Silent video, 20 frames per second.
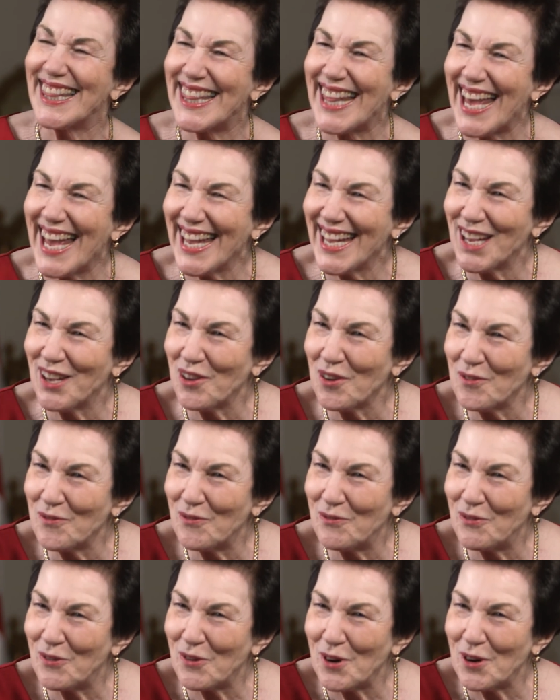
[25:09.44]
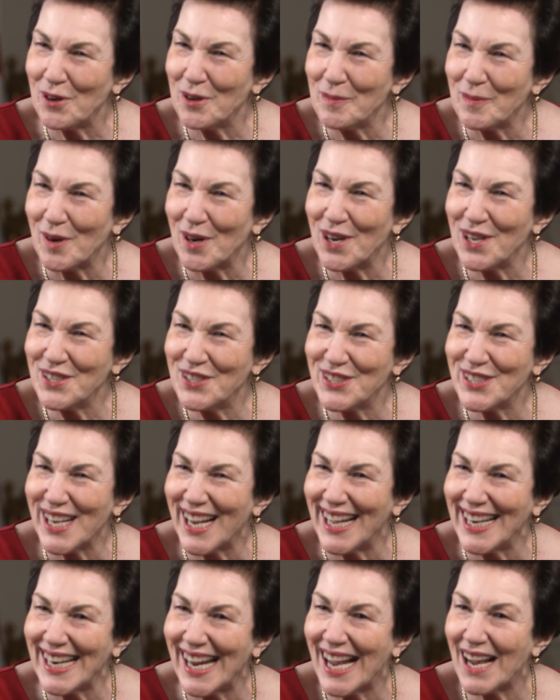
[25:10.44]
Thank you very much,
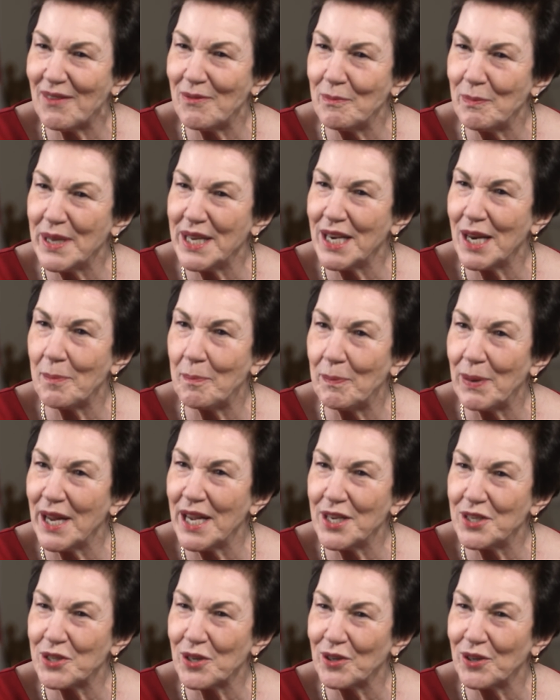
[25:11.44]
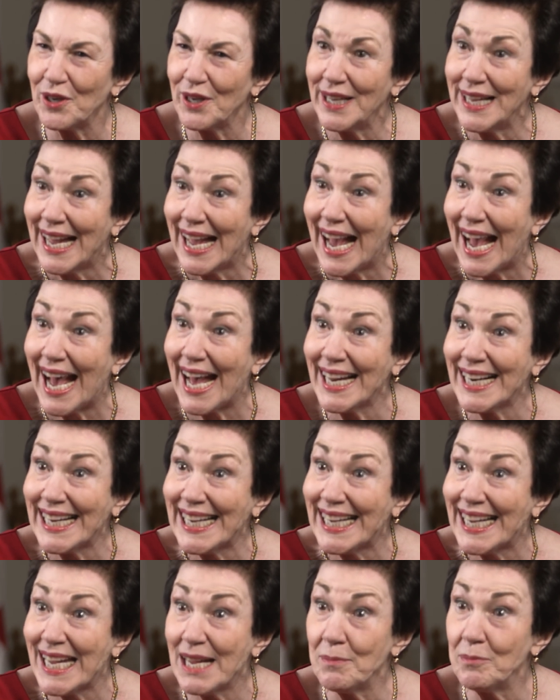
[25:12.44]
and have been a pleasure, and
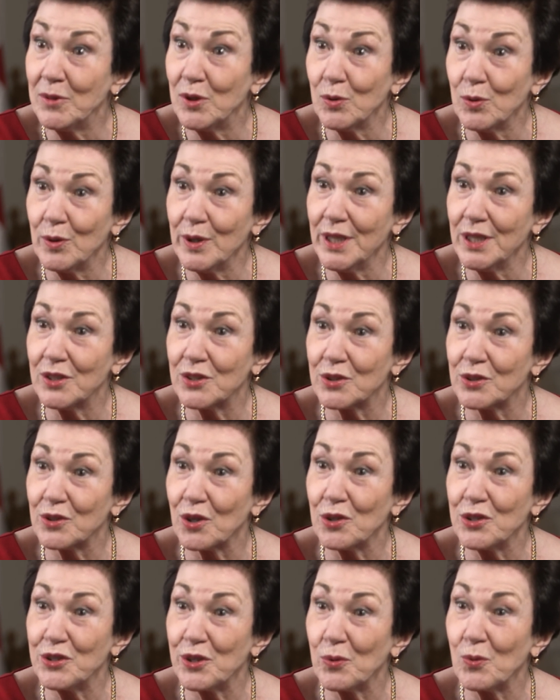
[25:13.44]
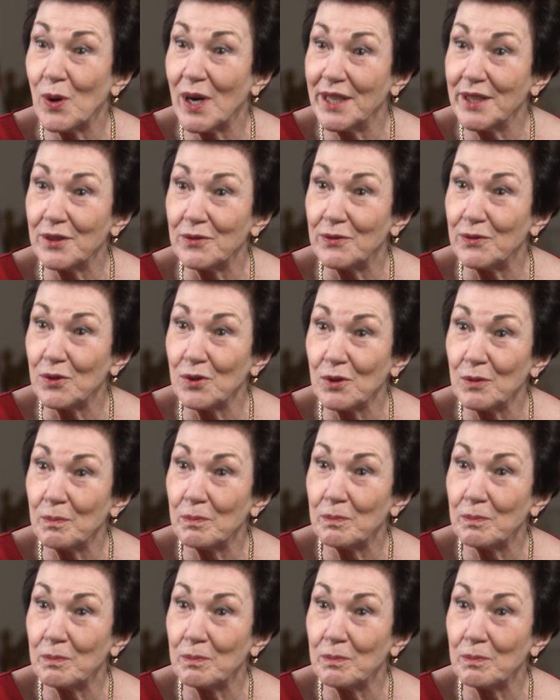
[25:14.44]
keep doing such a wonderful